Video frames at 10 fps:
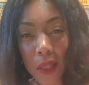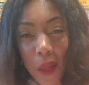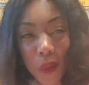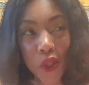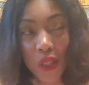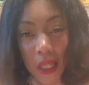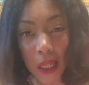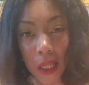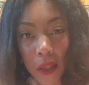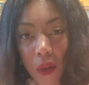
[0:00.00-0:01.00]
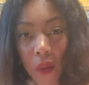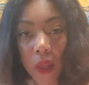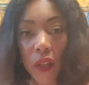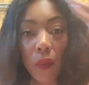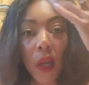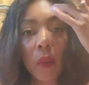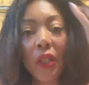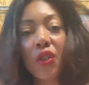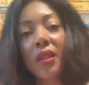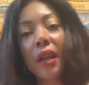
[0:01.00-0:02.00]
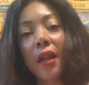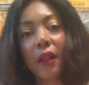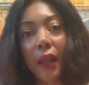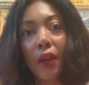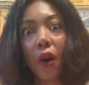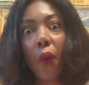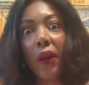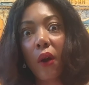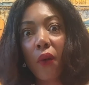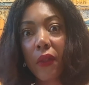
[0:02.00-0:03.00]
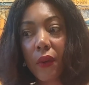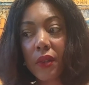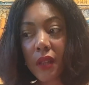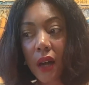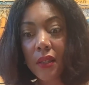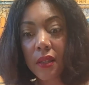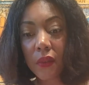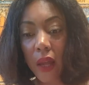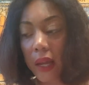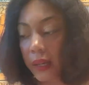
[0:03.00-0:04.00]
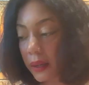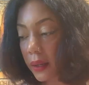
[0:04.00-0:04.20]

That was shitty. You know, like you might be just kind of like going over those thoughts of like,